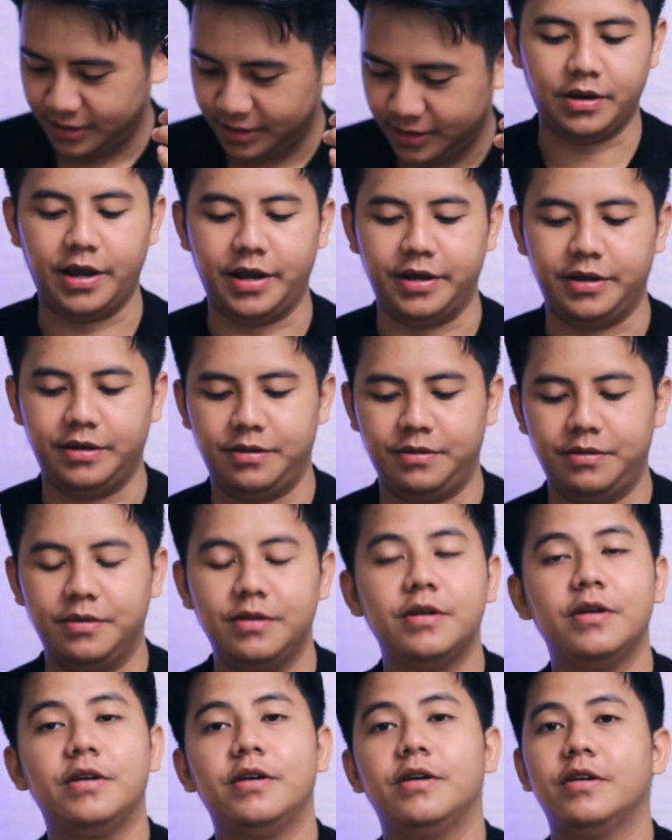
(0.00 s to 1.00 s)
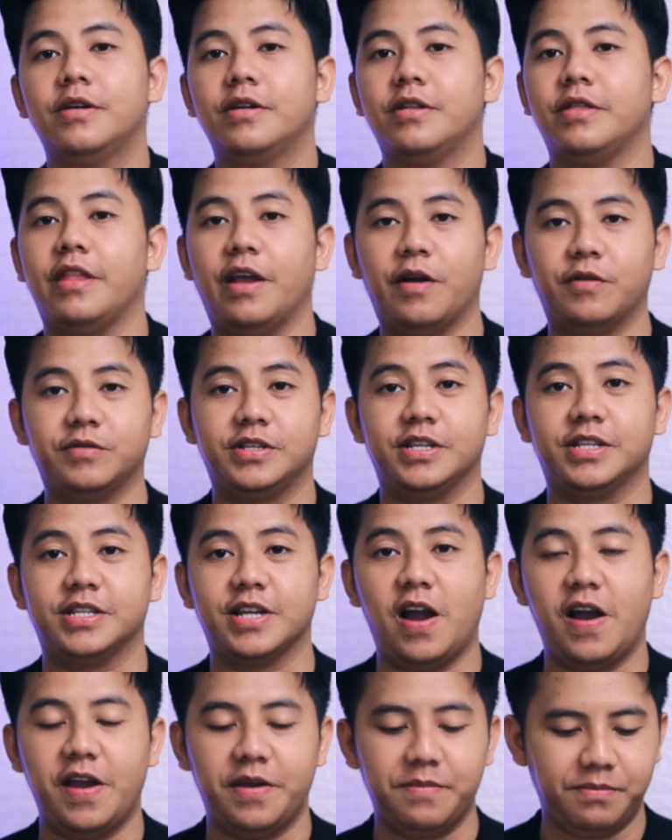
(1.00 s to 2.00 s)
Hey, now it's the
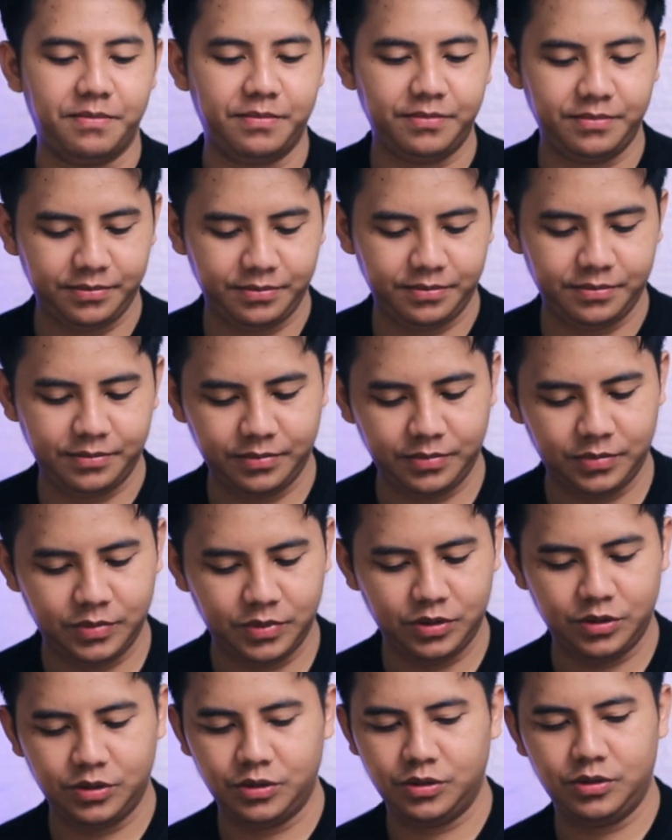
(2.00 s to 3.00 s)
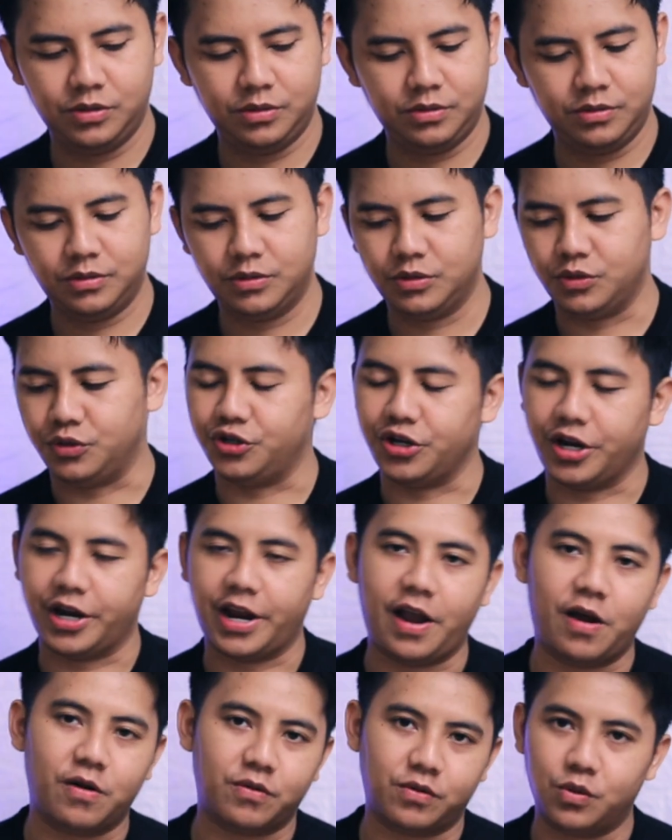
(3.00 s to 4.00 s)
time to check
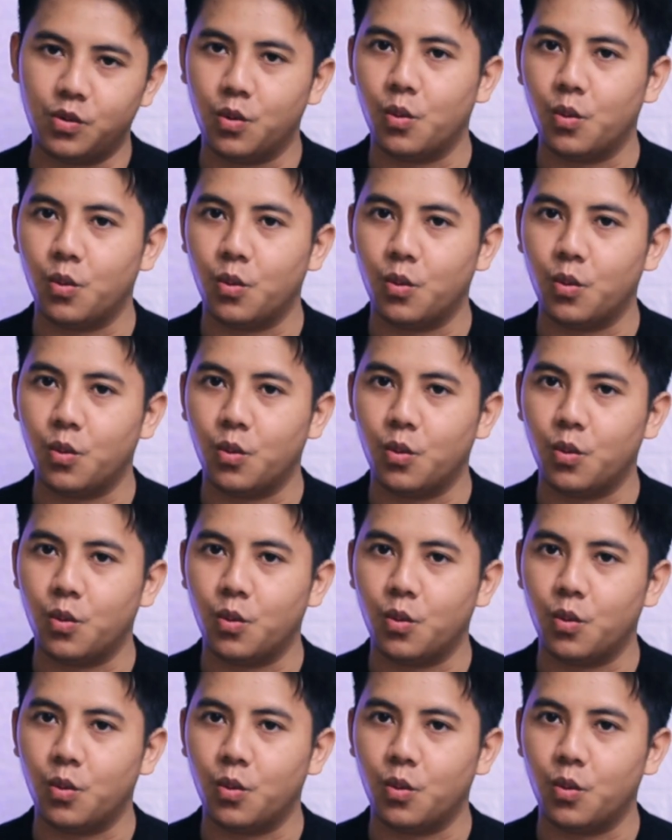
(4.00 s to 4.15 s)
out